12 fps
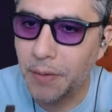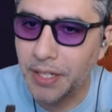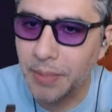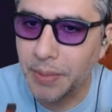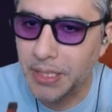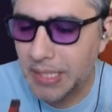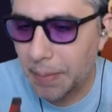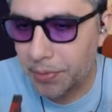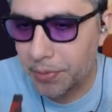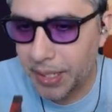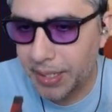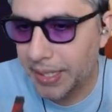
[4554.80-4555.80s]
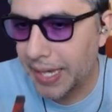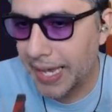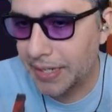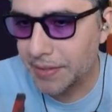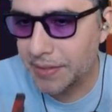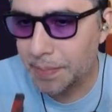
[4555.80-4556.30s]
to be separating
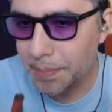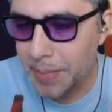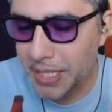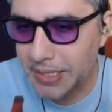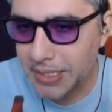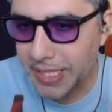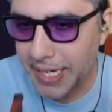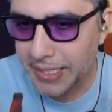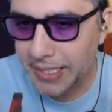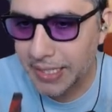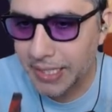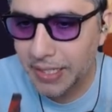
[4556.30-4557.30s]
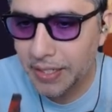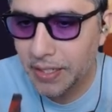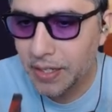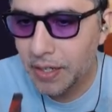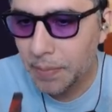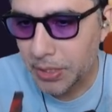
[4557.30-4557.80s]
message handling
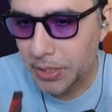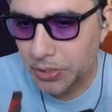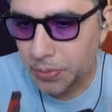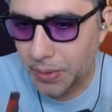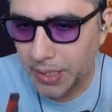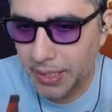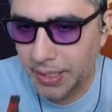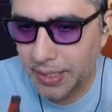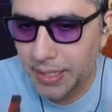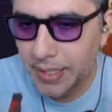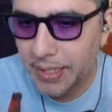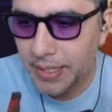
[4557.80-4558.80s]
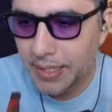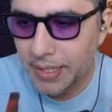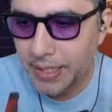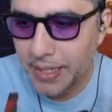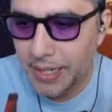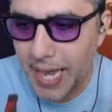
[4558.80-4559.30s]
between
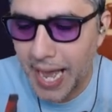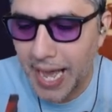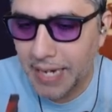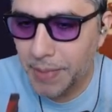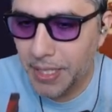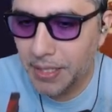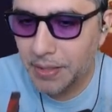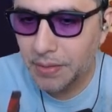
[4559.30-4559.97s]
admin,